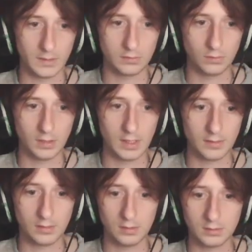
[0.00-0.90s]
That's all
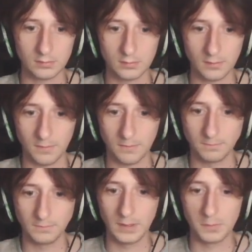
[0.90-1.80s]
gathered.
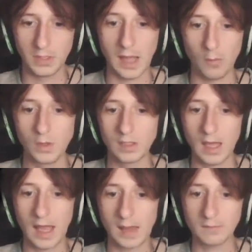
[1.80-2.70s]
But yeah, we're going
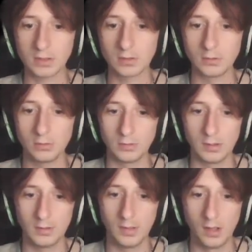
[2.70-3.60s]
to
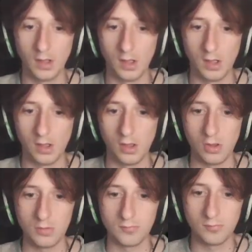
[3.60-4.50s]
absolutely
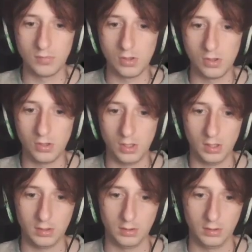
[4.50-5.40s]
murder